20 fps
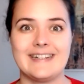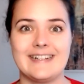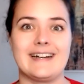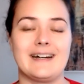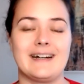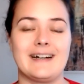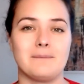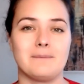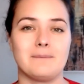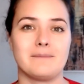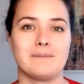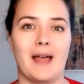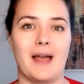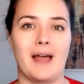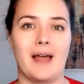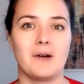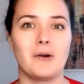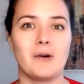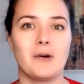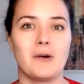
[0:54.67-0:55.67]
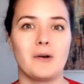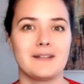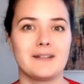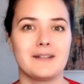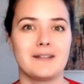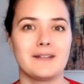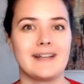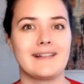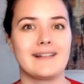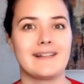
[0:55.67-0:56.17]
Um, I'm going to
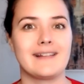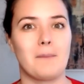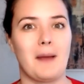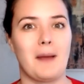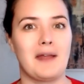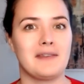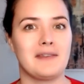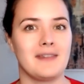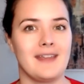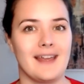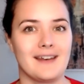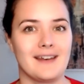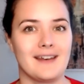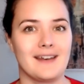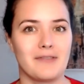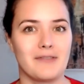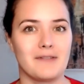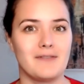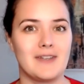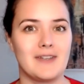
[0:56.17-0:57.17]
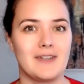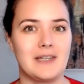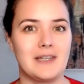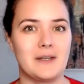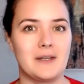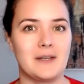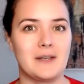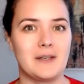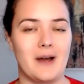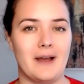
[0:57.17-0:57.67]
link them at the end of the
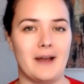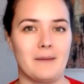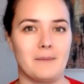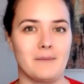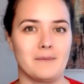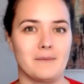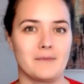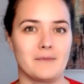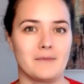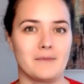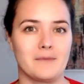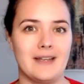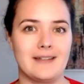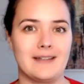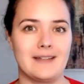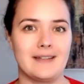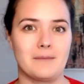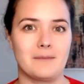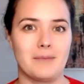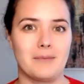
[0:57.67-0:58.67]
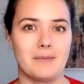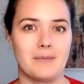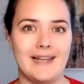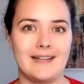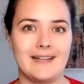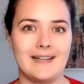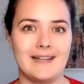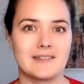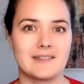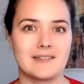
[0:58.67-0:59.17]
video. I'm creating a
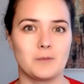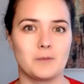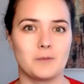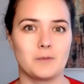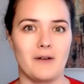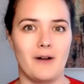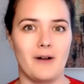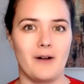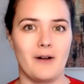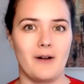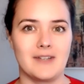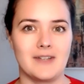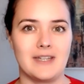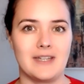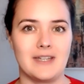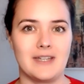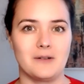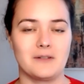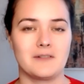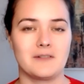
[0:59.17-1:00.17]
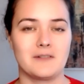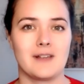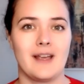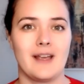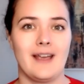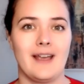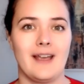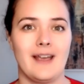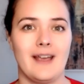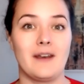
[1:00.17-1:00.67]
playlist with all the videos
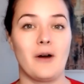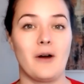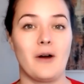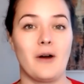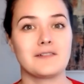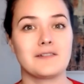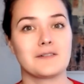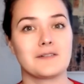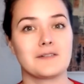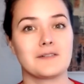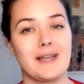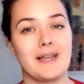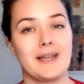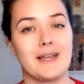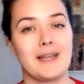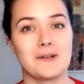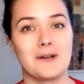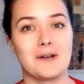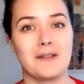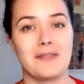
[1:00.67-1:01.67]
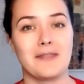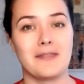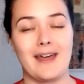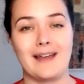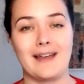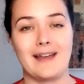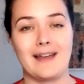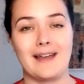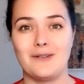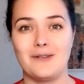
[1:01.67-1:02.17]
and also make sure
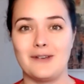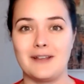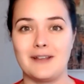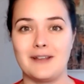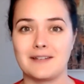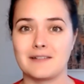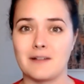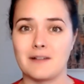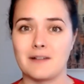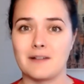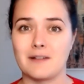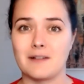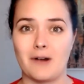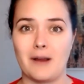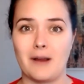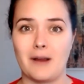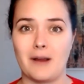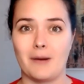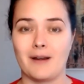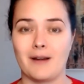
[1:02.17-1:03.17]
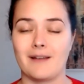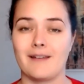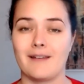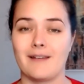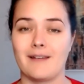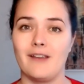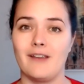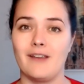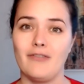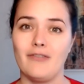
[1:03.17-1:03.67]
that you hit the subscribe button
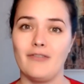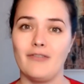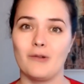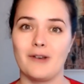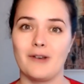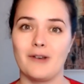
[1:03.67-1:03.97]
if you